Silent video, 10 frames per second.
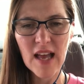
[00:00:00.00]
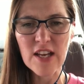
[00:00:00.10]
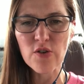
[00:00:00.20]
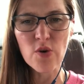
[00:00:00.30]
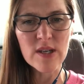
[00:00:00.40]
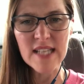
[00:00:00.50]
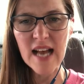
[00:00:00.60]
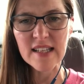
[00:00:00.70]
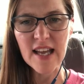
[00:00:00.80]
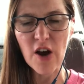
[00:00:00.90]
don't know
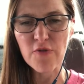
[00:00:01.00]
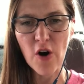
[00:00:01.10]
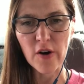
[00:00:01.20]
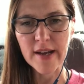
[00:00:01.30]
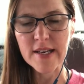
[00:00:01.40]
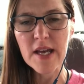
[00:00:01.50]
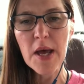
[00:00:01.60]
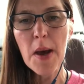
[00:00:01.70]
exactly how far in,